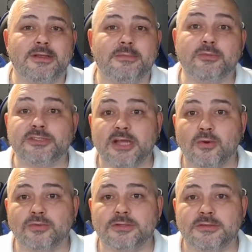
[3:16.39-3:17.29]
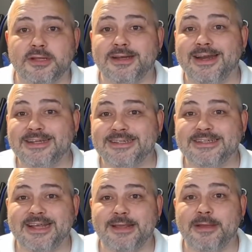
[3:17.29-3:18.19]
but was told that unless the
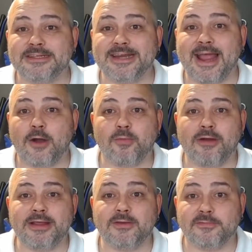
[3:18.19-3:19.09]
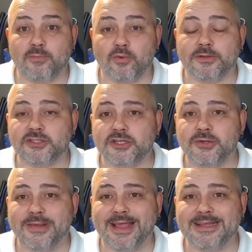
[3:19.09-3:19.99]
team has an outbreak of more than
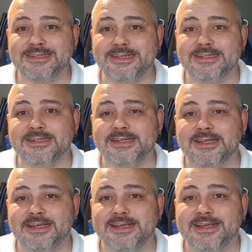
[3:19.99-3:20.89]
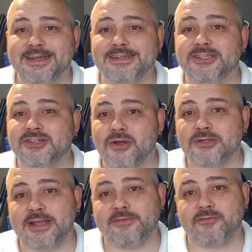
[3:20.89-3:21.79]
2 cases, it does
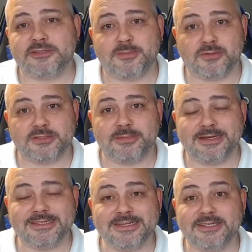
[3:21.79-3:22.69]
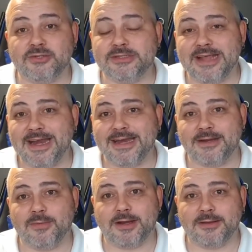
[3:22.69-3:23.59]
not have a responsibility to tell
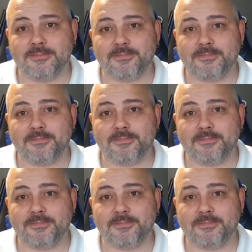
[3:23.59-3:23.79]
anyone.